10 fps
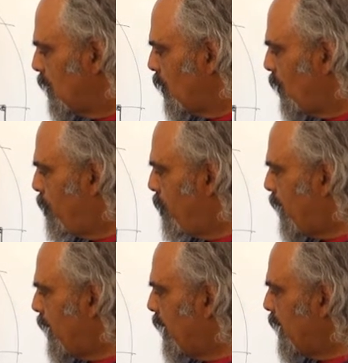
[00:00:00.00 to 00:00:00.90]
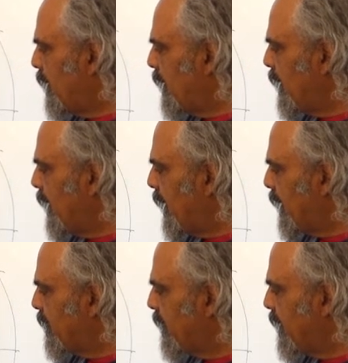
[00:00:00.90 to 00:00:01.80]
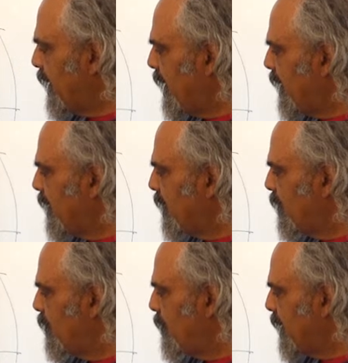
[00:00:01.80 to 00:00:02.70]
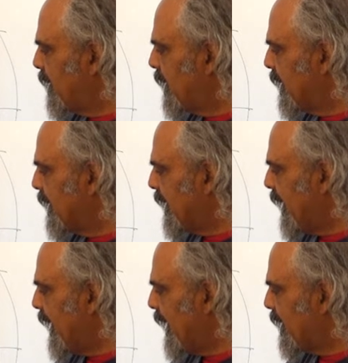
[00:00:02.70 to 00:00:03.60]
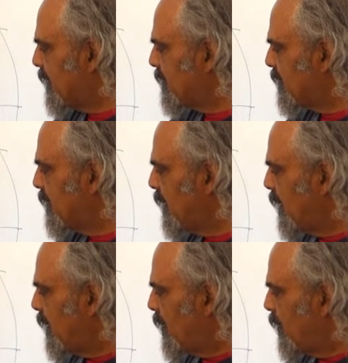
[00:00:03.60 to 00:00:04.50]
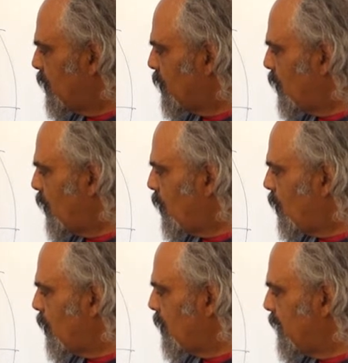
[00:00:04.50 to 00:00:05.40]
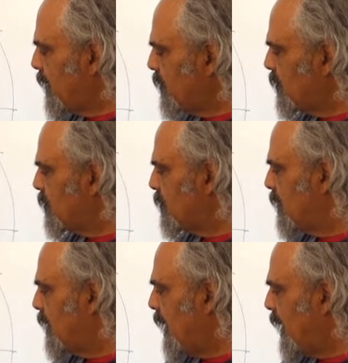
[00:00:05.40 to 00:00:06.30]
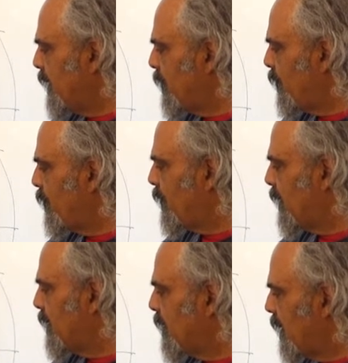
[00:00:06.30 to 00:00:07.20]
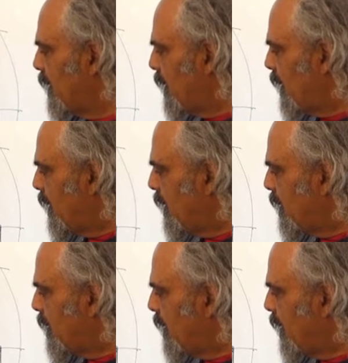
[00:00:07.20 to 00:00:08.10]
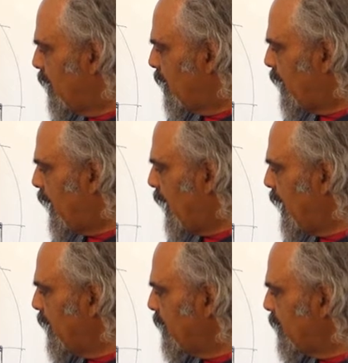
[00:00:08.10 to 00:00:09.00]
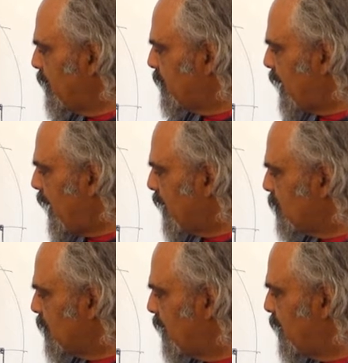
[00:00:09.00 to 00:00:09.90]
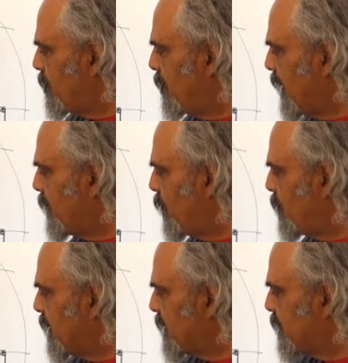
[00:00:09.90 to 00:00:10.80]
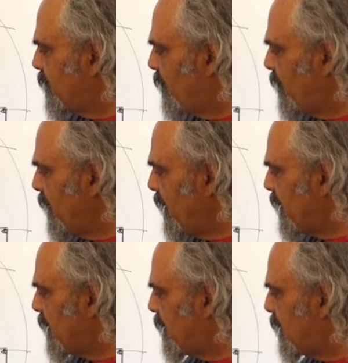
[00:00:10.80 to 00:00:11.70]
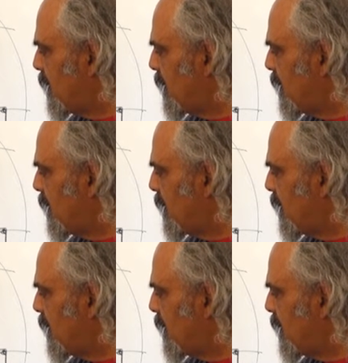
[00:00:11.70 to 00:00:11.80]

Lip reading: Go parallel, and then you make like an X. So this line of the eye is actually made from a sphere.